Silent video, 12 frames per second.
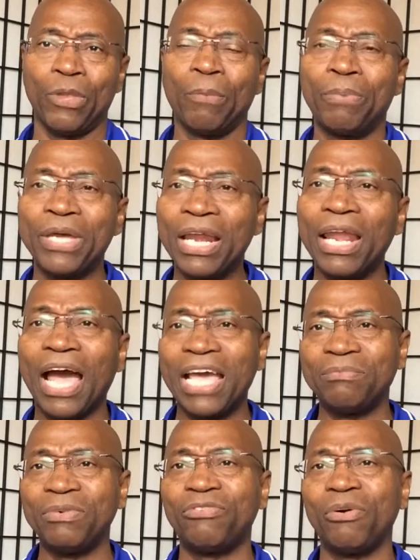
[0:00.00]
to
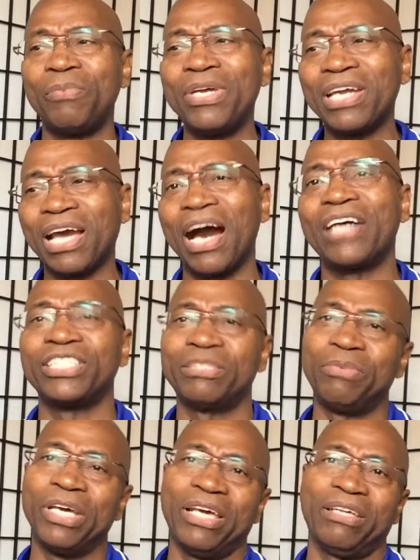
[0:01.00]
penalize me for being a
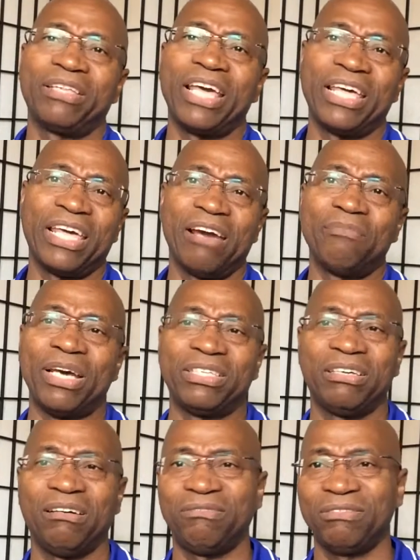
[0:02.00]
conscious being, taking care of
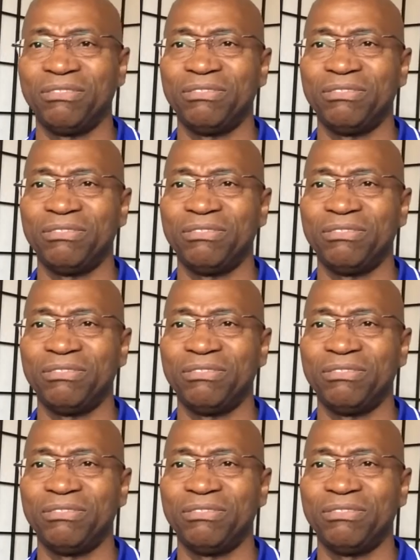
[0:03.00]
myself.